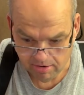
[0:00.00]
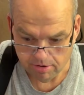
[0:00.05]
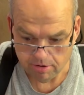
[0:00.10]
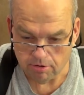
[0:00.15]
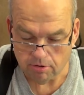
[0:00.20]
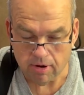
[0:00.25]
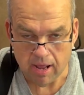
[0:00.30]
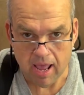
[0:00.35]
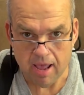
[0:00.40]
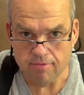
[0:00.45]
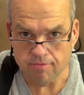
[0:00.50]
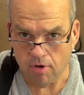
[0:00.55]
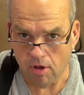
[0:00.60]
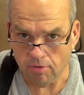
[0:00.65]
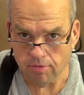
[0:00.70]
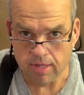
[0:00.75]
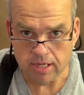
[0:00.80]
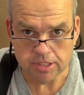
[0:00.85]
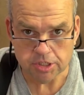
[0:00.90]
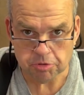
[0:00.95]
You don't have all
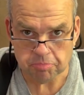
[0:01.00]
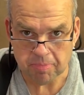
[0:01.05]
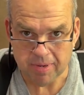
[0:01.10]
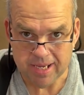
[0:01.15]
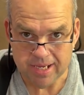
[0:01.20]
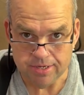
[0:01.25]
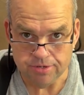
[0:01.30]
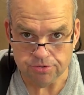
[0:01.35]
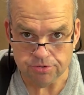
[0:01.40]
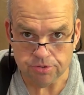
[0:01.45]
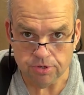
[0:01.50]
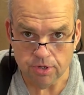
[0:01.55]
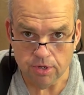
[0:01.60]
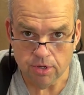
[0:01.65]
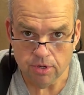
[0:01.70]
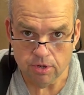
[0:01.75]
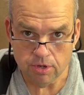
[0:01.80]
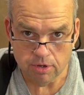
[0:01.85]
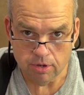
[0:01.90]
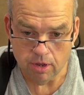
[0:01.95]
that space
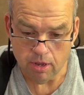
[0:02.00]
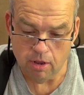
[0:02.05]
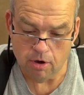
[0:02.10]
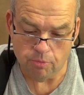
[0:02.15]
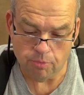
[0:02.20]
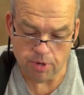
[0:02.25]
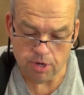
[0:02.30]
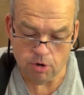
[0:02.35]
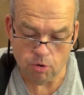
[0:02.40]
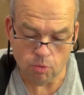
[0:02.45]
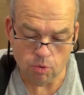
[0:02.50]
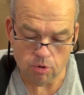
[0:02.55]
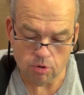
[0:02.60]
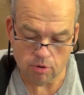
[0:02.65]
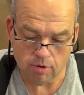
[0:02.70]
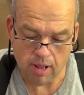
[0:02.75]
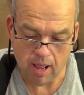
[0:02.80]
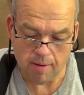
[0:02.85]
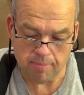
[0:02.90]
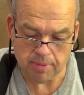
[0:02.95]
in a real
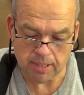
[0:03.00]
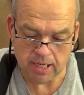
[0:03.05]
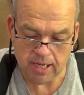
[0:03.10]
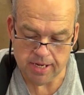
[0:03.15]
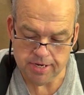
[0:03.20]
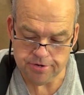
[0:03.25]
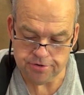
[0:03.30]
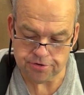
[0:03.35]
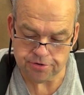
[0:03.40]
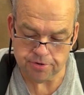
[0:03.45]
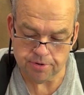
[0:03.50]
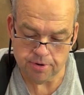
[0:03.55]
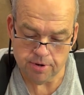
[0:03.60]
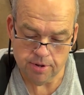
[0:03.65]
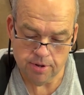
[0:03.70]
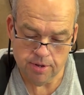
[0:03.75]
world application